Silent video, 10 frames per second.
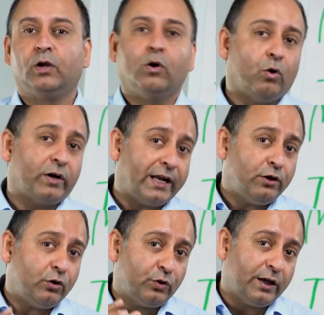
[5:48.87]
Or can
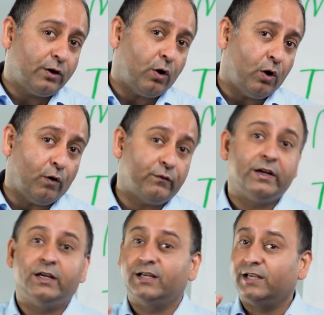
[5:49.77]
you think of
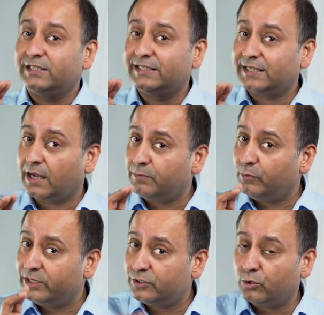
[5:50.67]
some
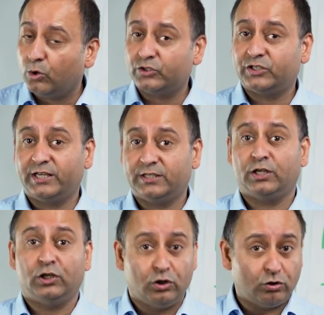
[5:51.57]
resources that
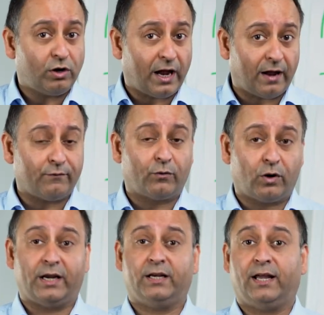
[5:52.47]
you have
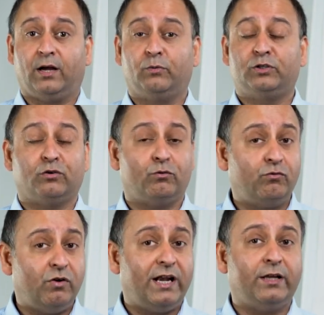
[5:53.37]
right now which you're
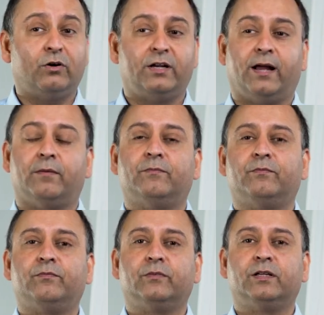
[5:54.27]
really good at?
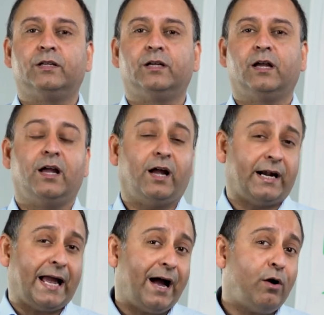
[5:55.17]
And
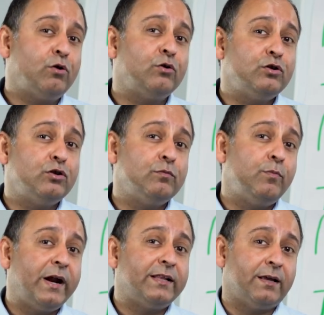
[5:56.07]
how could you
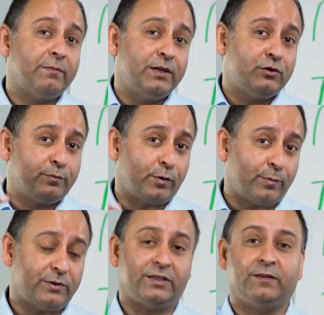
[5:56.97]
bring them into
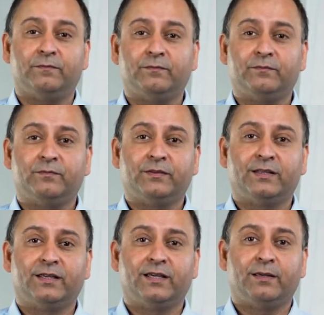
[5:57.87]
property?
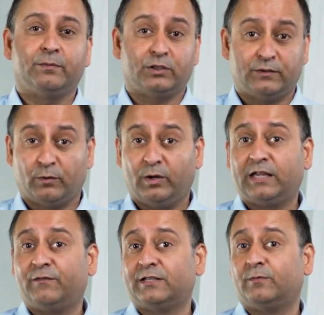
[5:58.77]
Because if you're
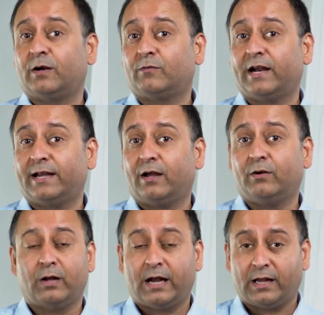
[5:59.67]
working for someone right
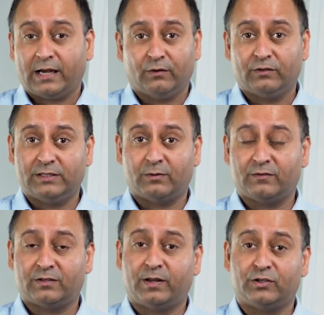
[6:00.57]
now, any, any of these, what I
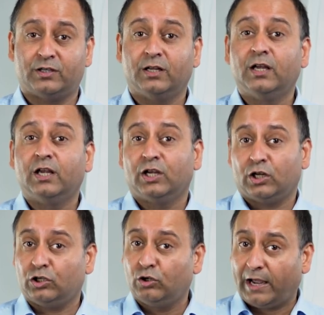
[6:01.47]
just mentioned, you know,
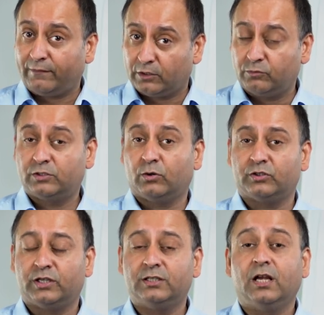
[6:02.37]
you have those
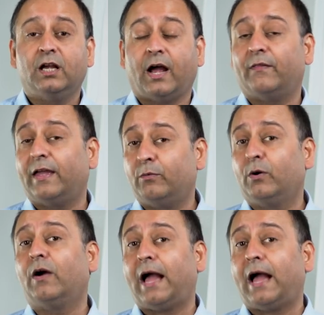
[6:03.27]
resources and they will